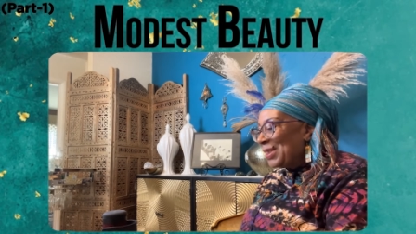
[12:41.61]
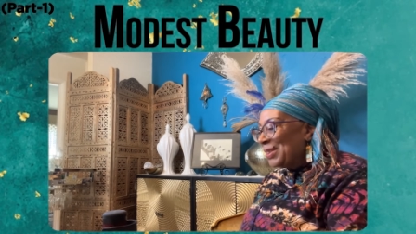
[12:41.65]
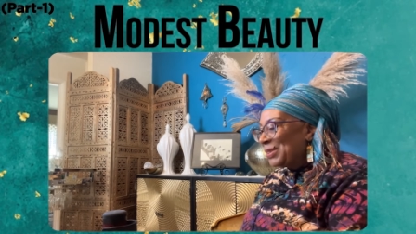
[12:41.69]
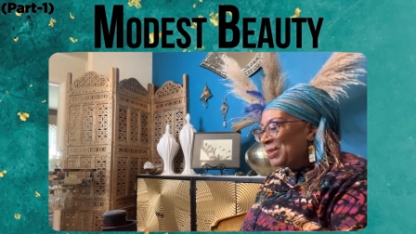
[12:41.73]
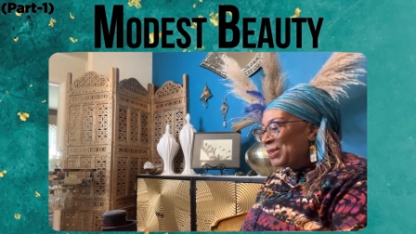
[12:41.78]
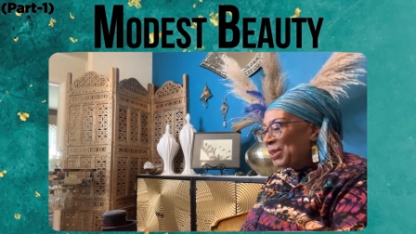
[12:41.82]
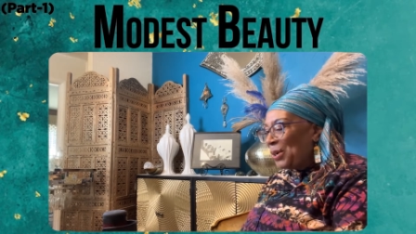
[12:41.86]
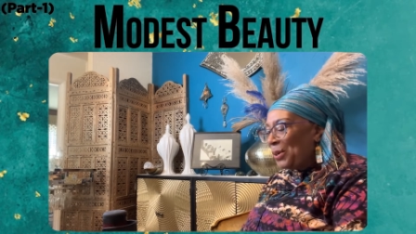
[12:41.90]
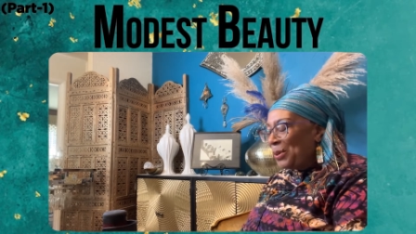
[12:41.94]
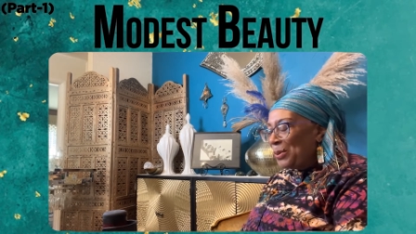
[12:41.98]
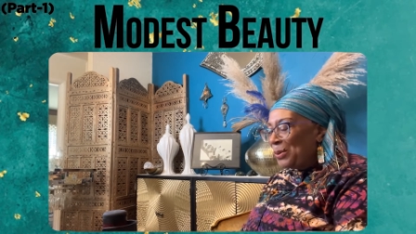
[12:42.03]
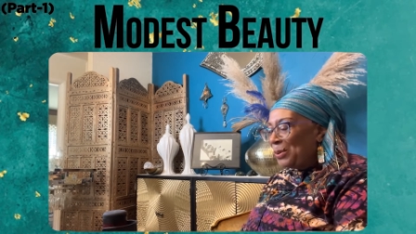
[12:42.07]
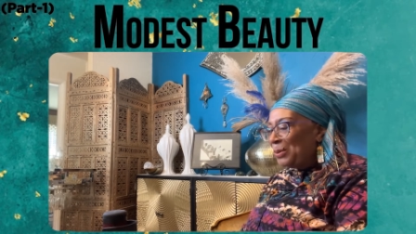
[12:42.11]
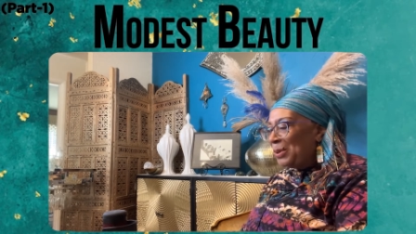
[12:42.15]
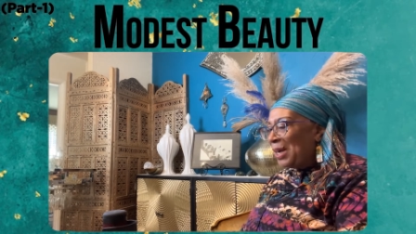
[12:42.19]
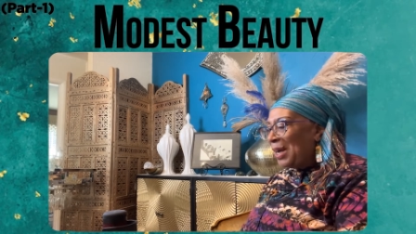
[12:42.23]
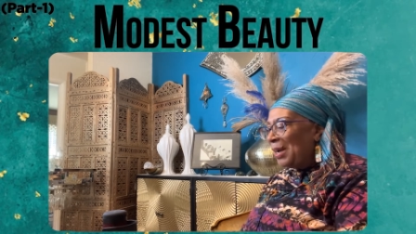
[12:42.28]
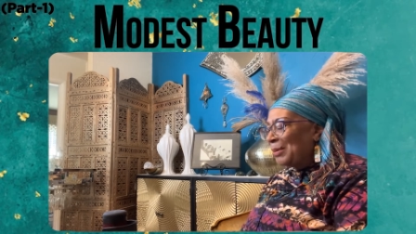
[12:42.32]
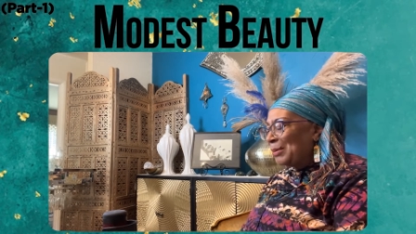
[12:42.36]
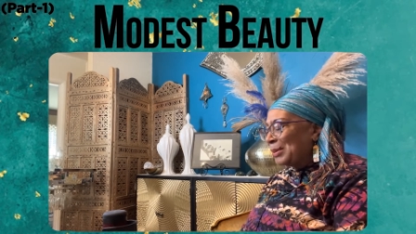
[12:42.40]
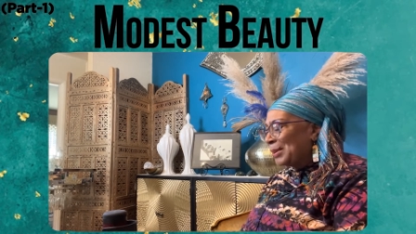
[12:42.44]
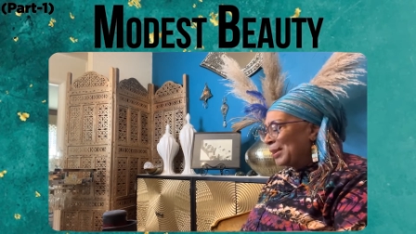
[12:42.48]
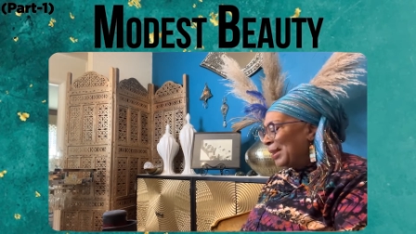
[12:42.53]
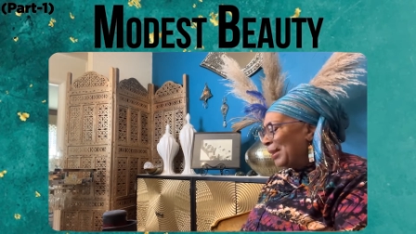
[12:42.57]
so
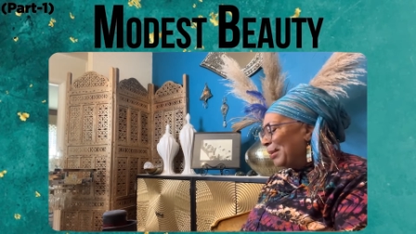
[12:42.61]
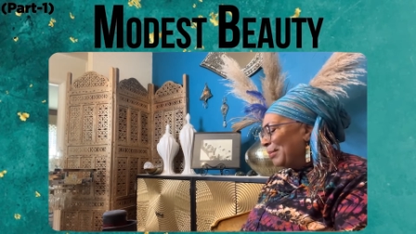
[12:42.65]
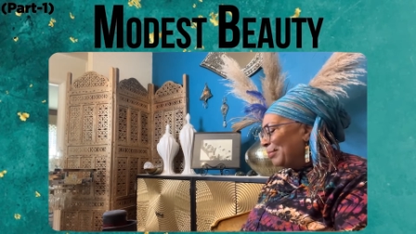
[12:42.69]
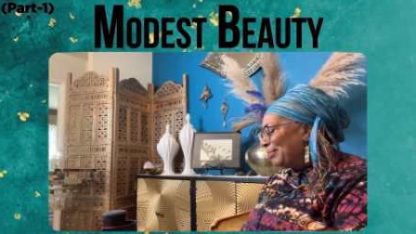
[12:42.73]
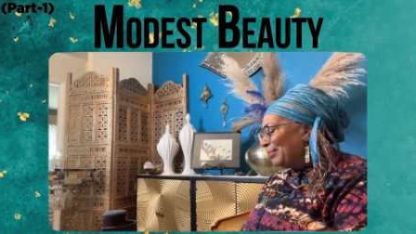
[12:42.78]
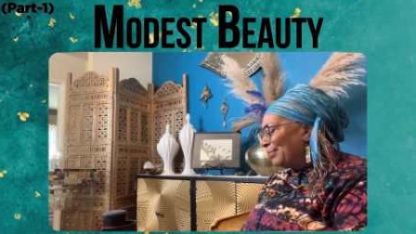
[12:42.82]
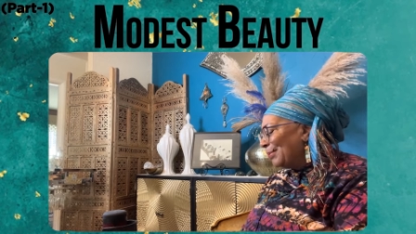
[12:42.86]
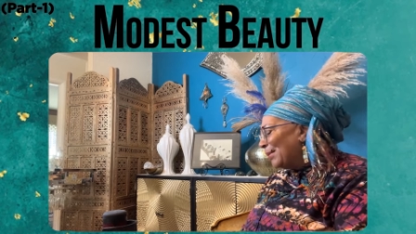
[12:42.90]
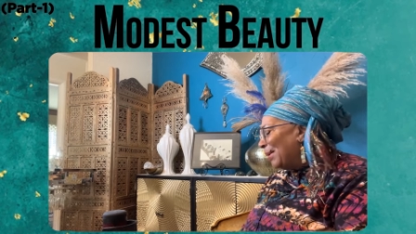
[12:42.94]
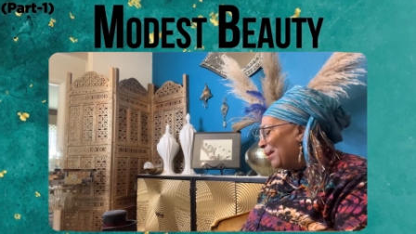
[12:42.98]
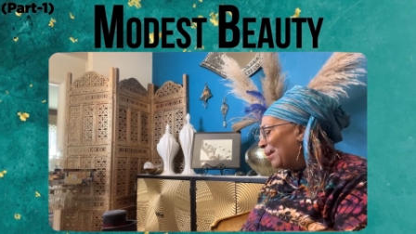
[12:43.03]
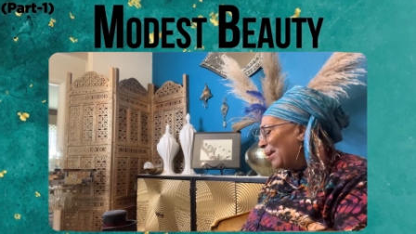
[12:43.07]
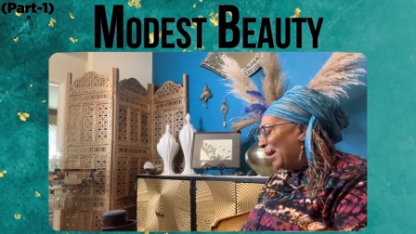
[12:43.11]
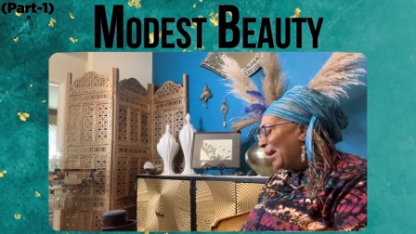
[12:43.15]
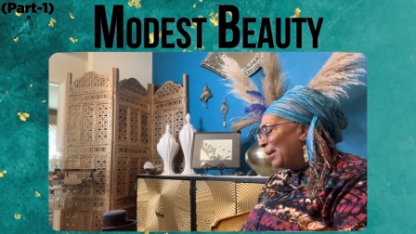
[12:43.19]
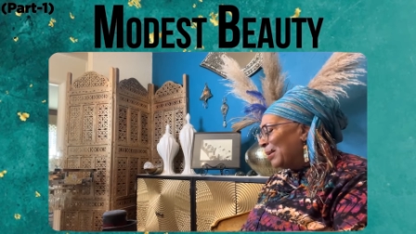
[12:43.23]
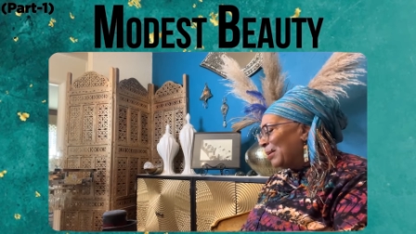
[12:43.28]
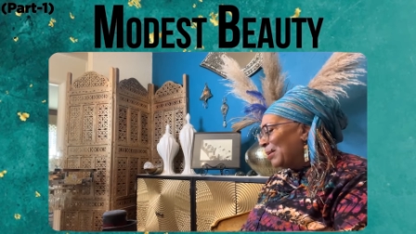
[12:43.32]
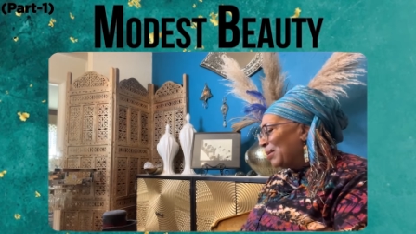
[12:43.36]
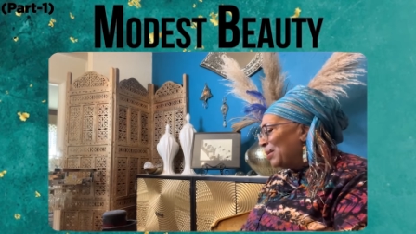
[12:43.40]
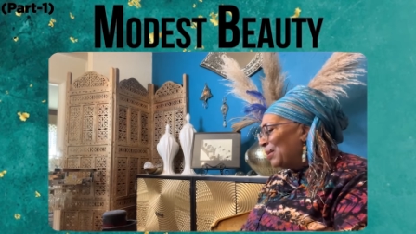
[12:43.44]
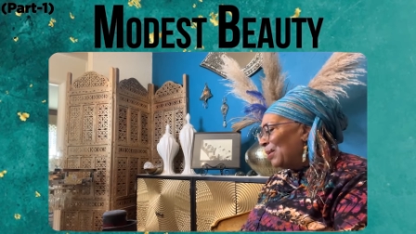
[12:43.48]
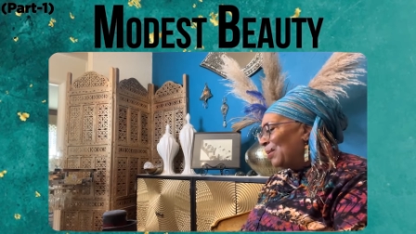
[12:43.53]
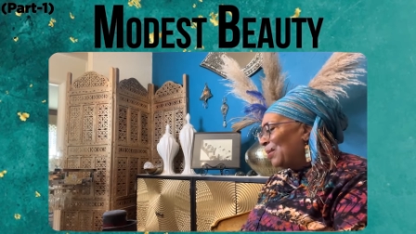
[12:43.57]
I was like, oh, I
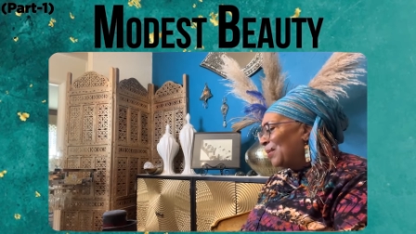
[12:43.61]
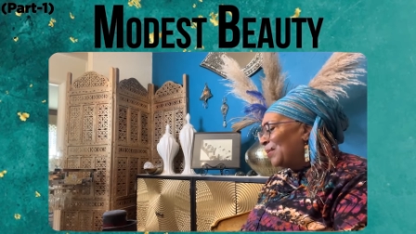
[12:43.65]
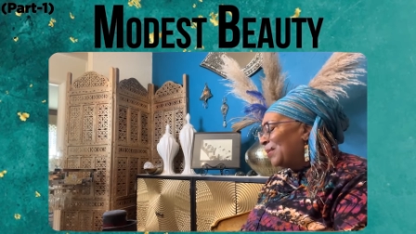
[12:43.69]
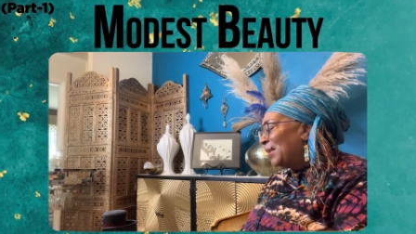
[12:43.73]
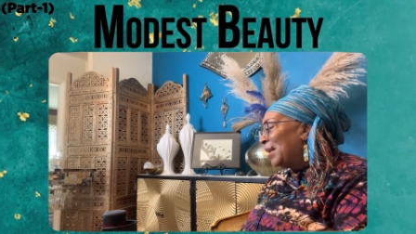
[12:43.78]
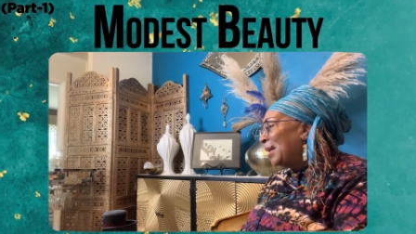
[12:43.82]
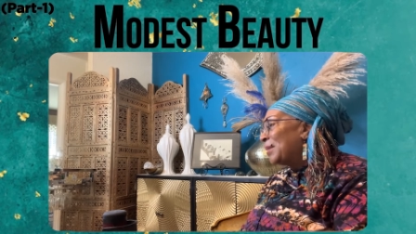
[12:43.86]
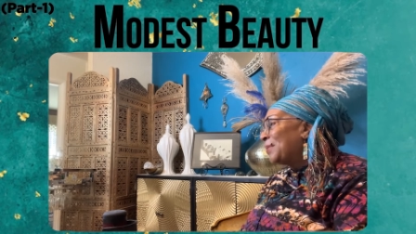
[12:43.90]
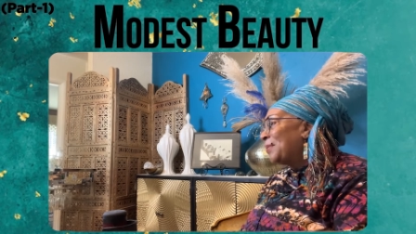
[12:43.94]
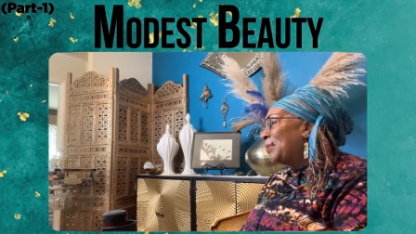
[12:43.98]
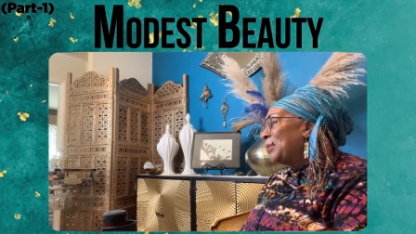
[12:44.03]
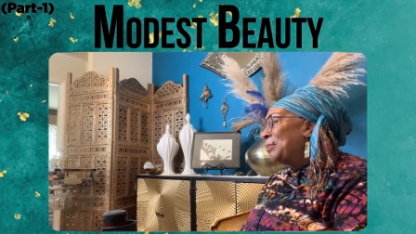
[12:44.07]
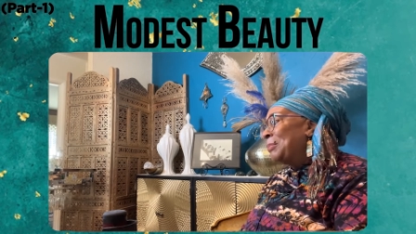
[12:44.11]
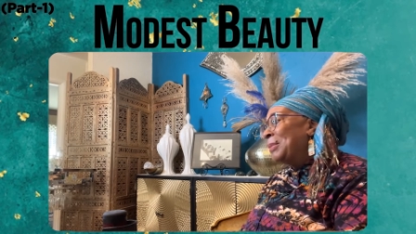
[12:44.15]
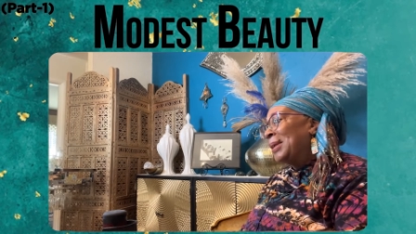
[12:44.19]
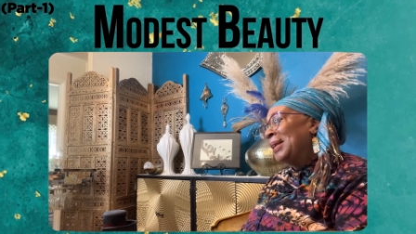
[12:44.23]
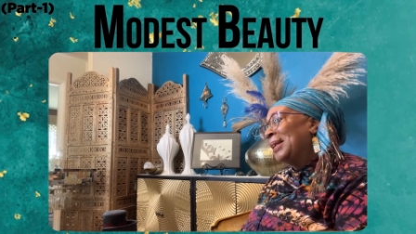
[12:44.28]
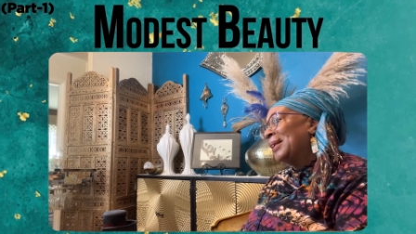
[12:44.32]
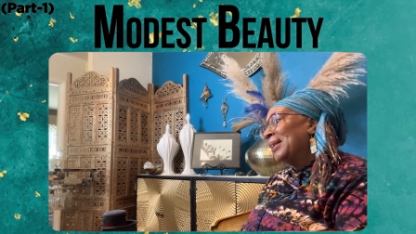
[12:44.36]
don't know if that's for me.